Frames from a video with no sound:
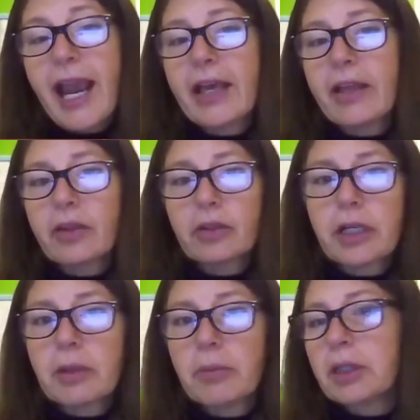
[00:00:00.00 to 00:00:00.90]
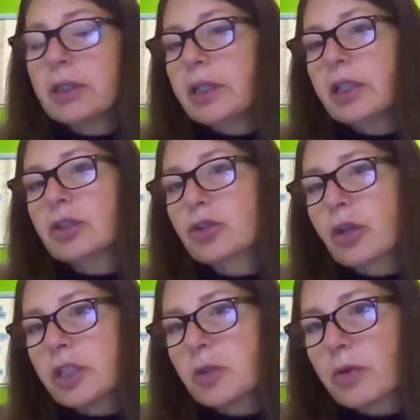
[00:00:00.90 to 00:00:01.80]
and the credibility and your
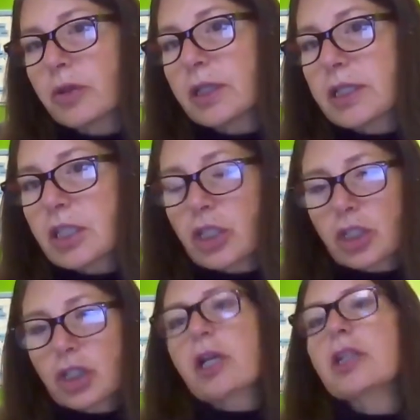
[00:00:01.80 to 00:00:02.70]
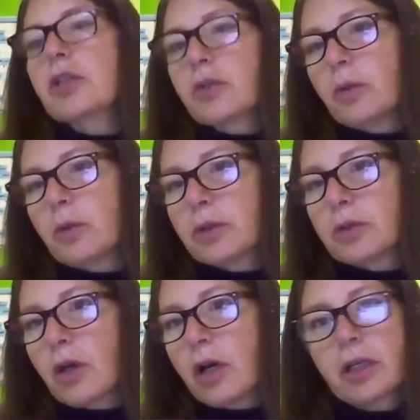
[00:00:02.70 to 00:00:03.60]
trustworthiness that just shines through when you're
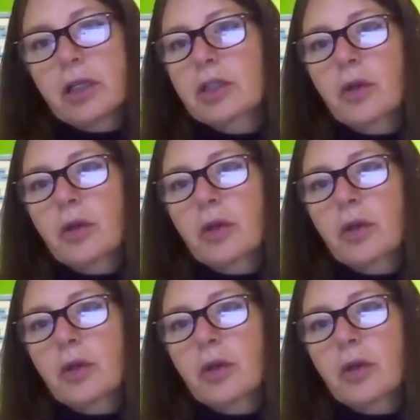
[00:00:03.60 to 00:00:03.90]
talking.